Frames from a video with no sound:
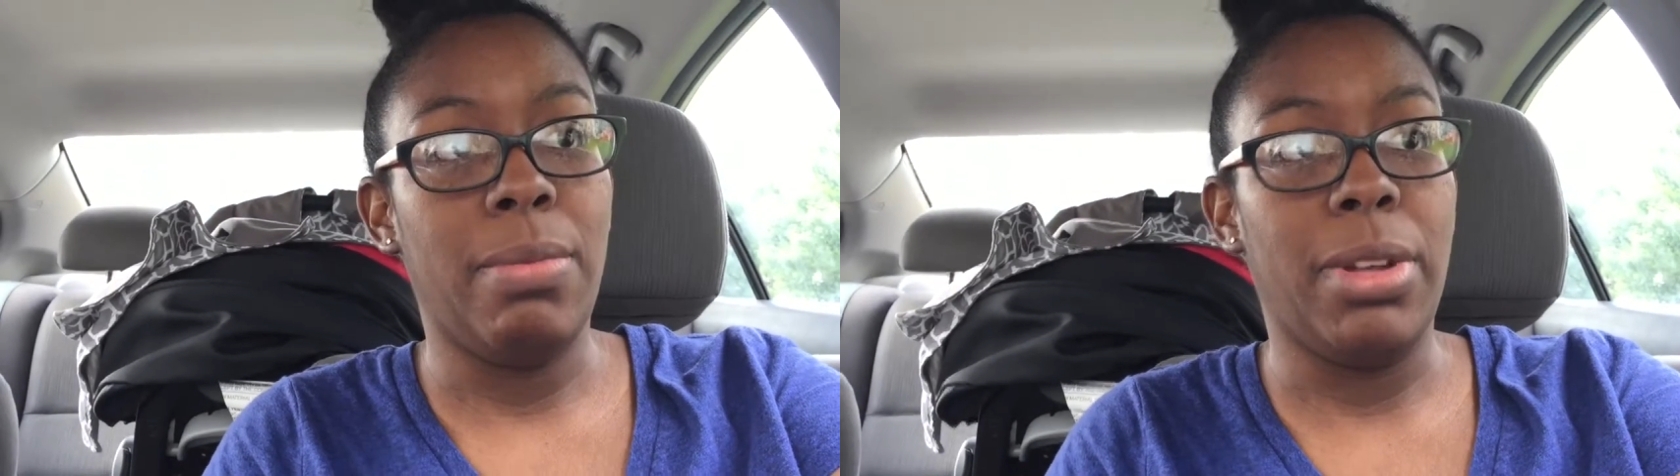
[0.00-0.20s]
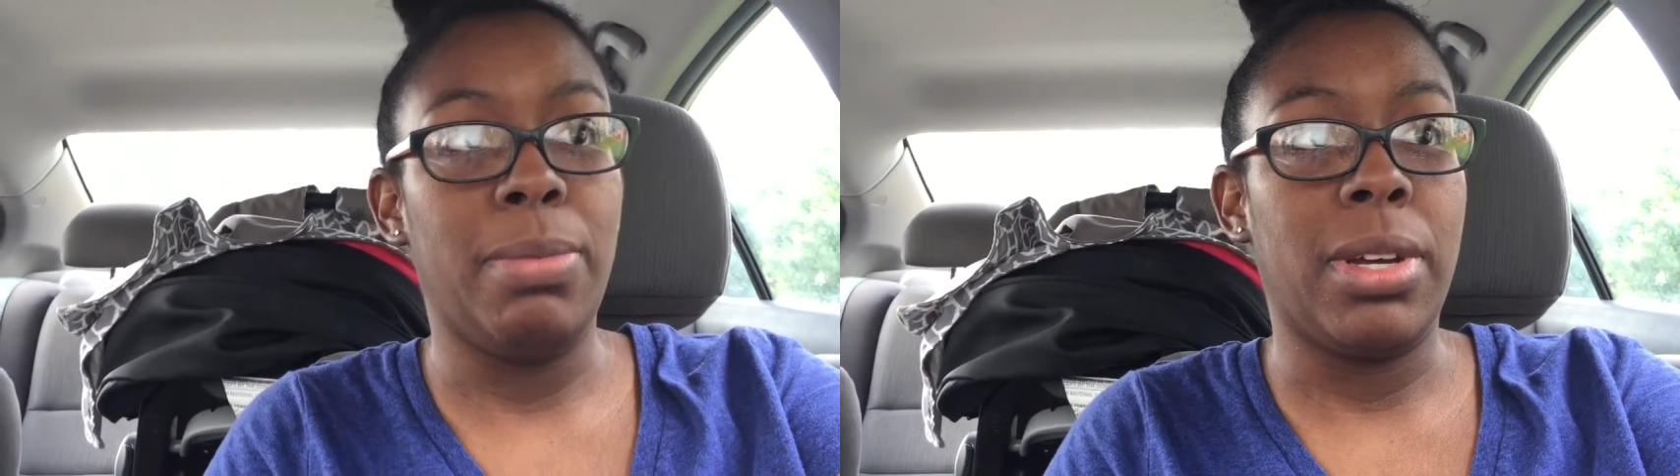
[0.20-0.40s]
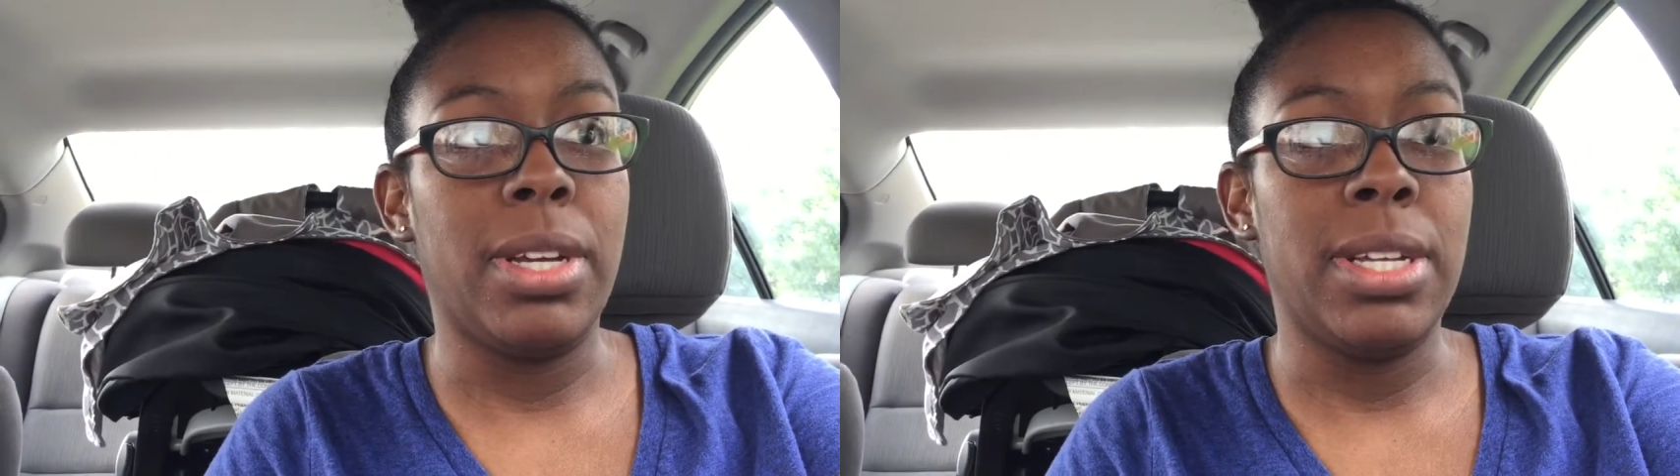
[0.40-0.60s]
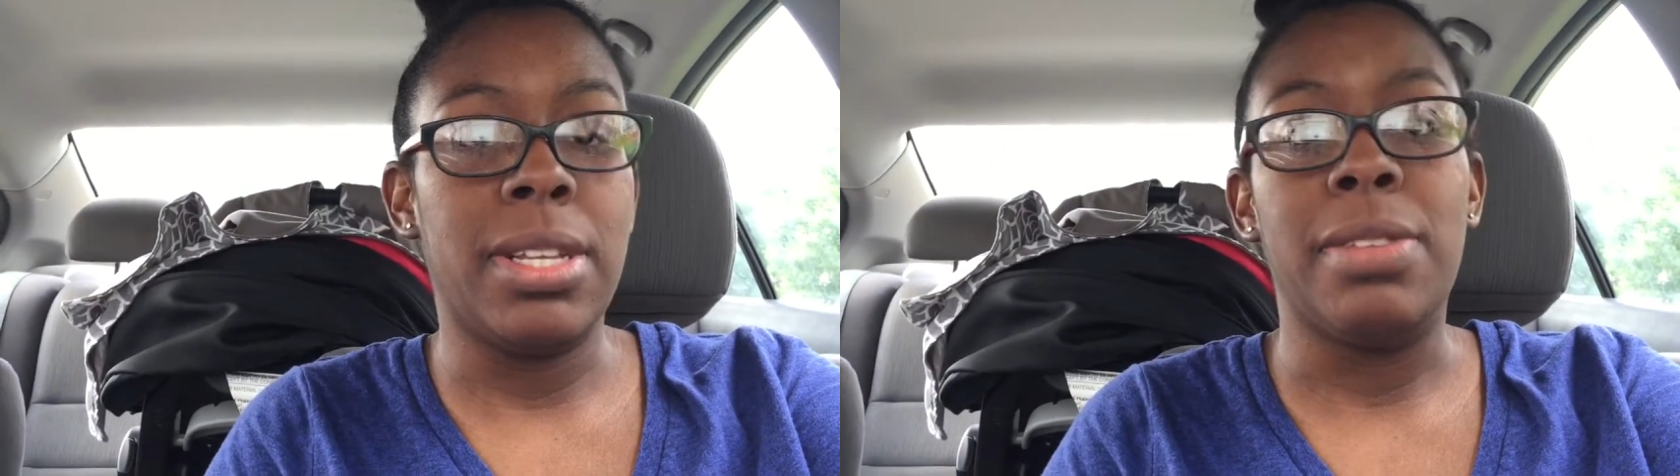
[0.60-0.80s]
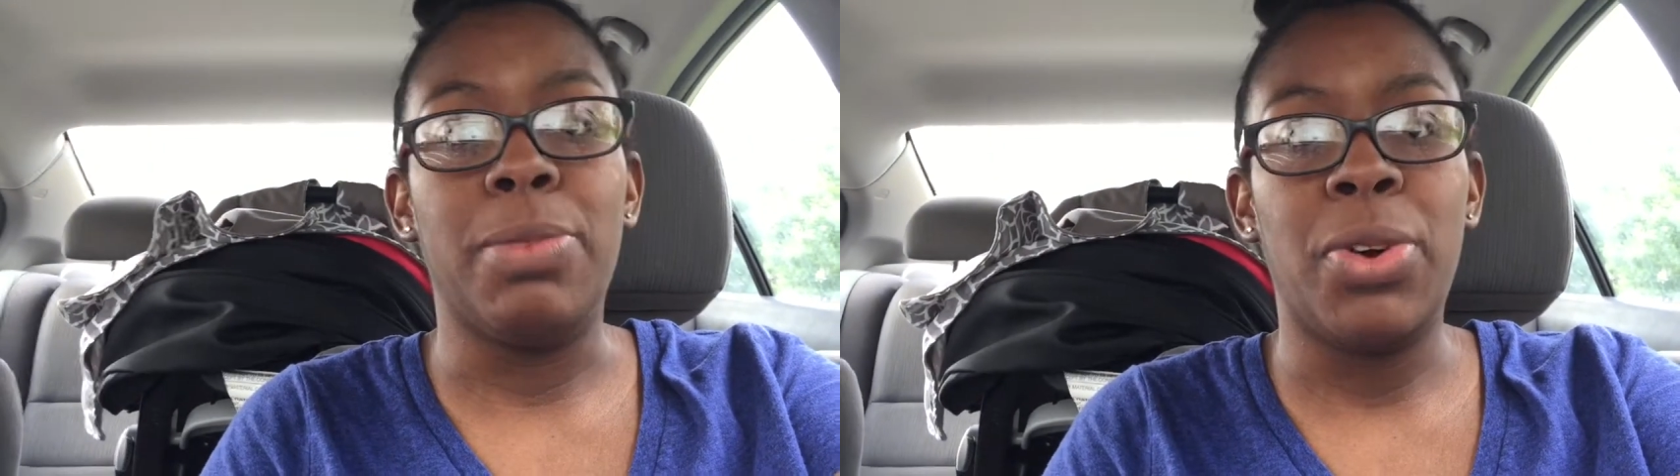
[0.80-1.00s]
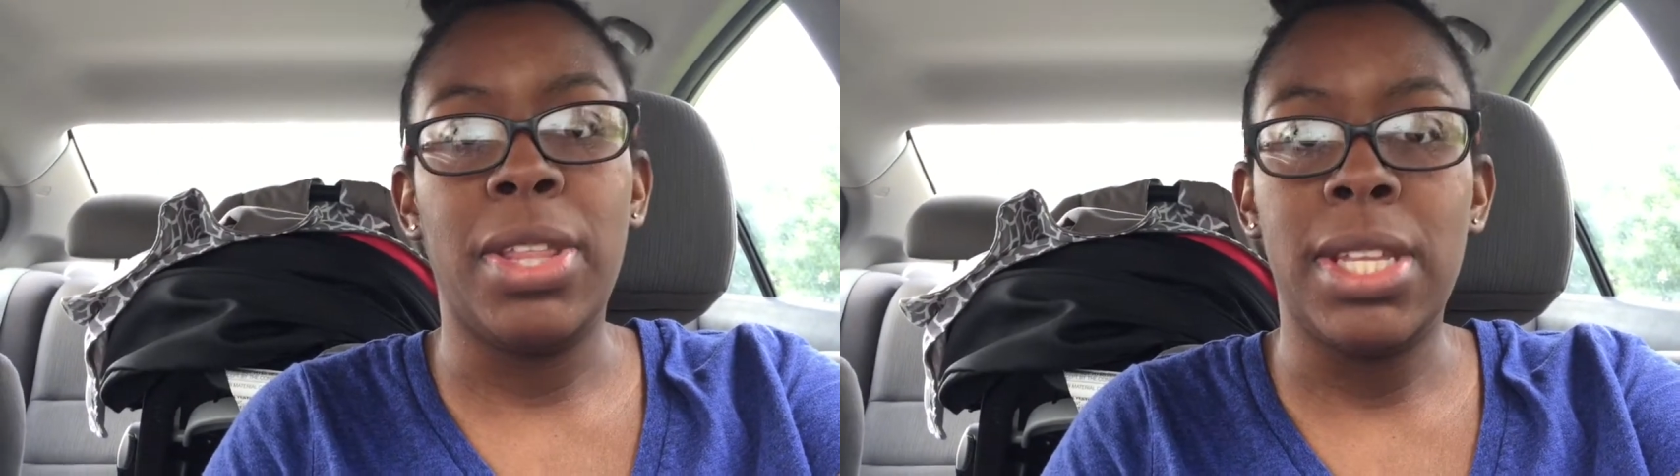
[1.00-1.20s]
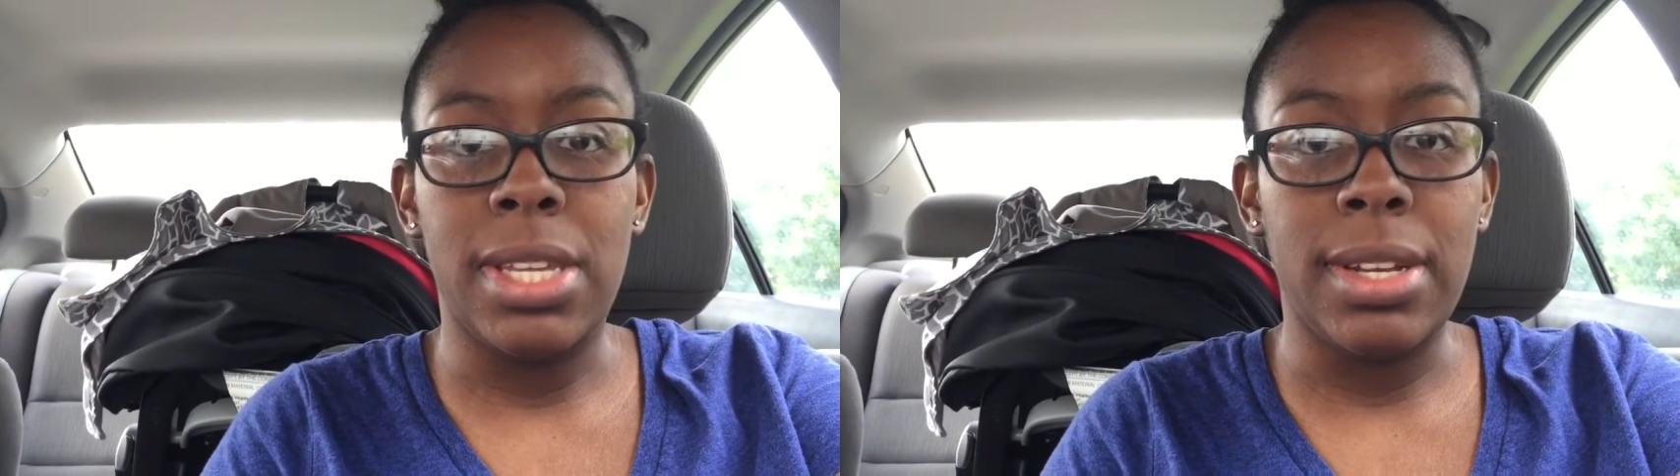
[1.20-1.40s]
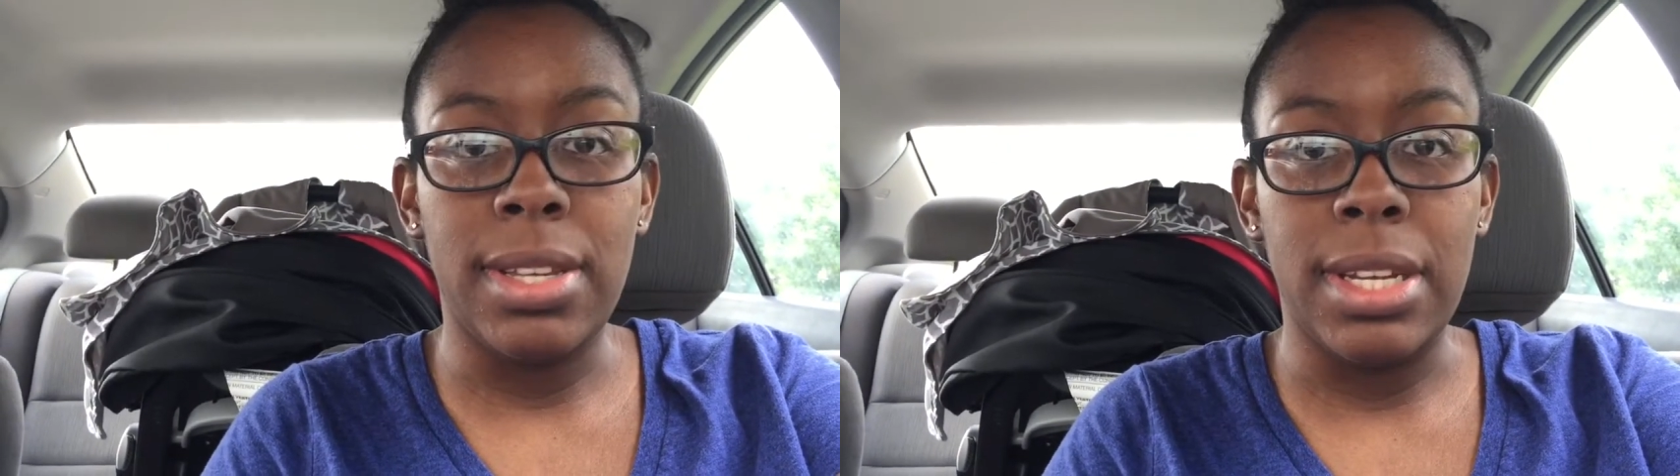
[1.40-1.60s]
but because it's more than
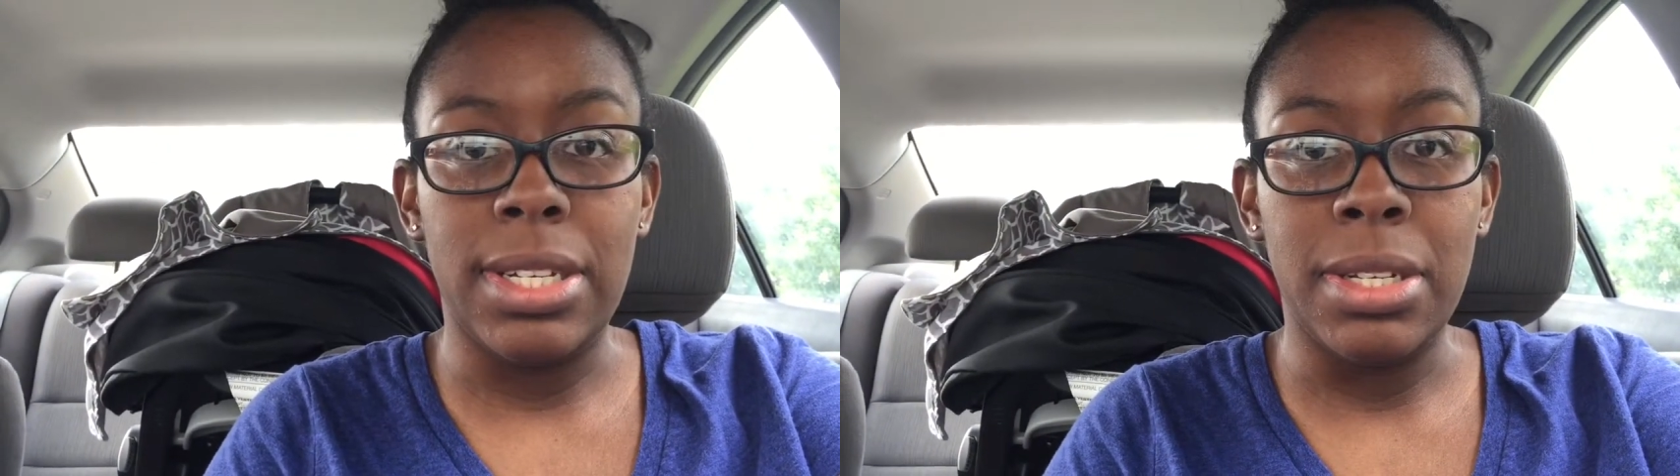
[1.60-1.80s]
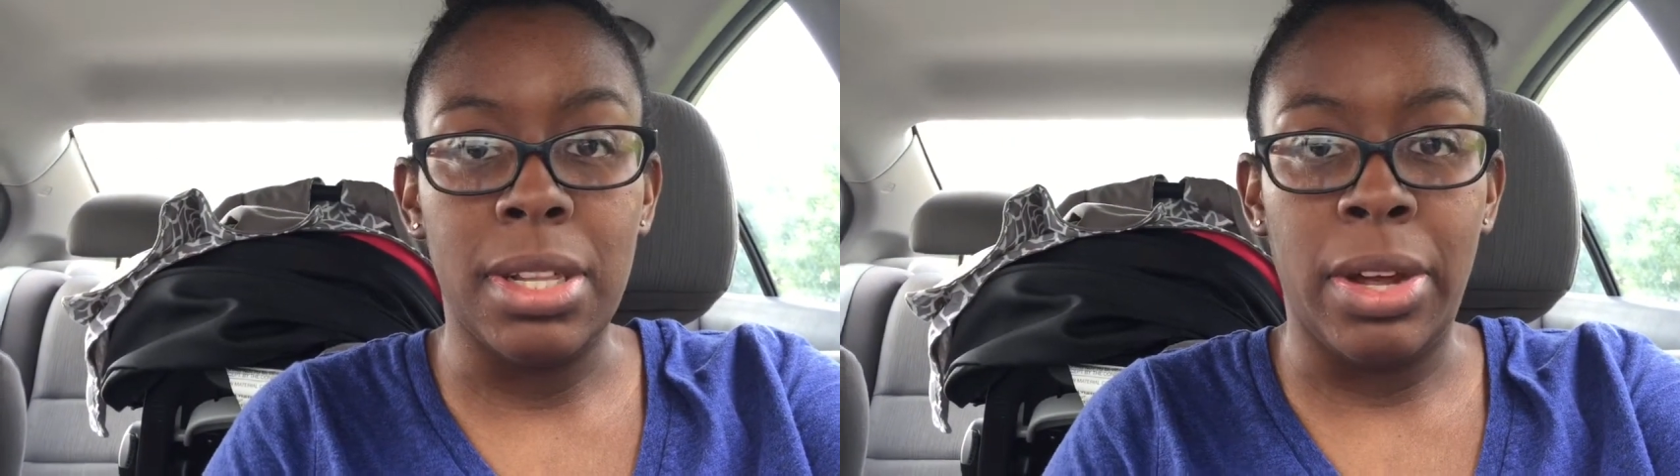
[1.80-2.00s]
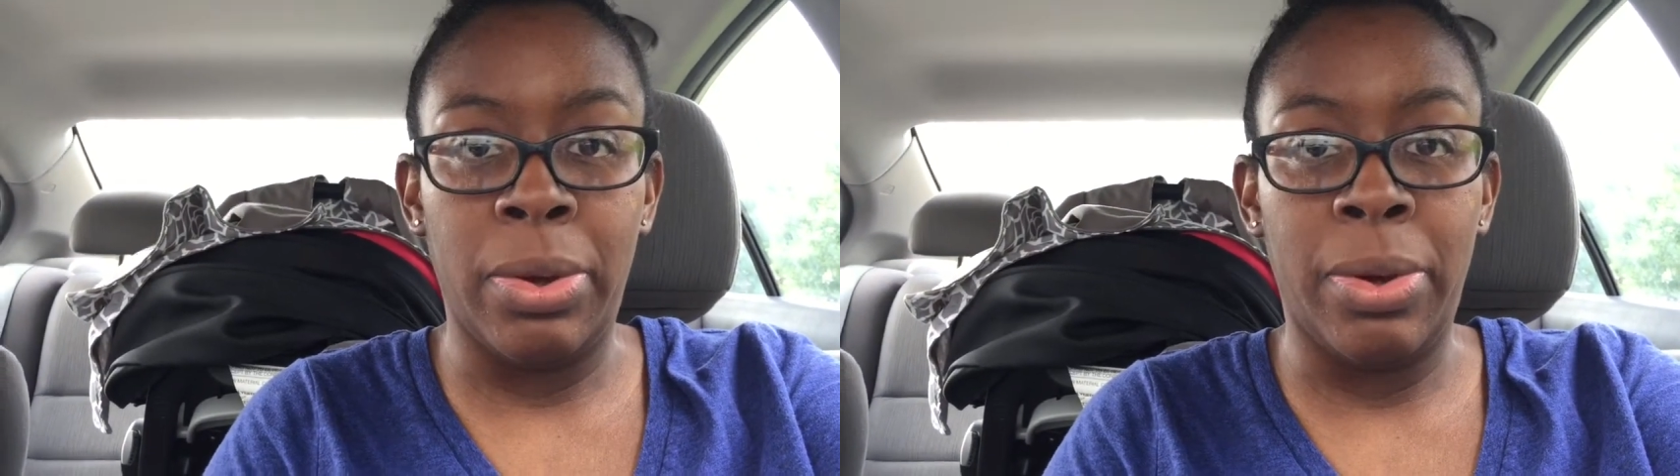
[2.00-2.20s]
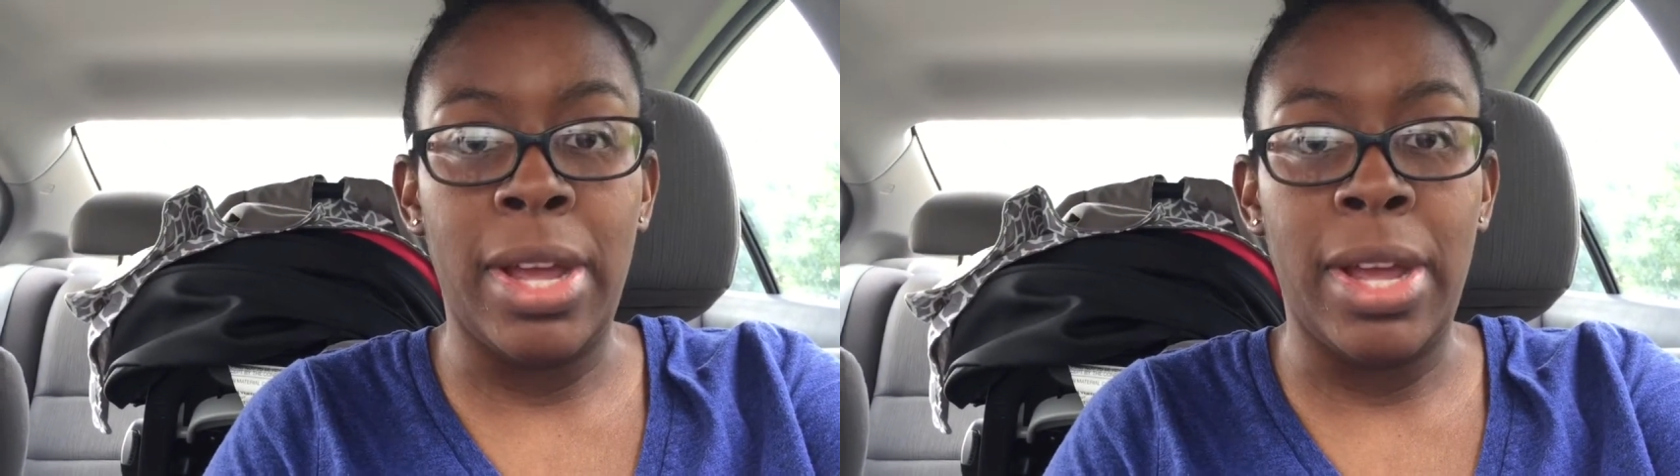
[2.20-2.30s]
6 inches long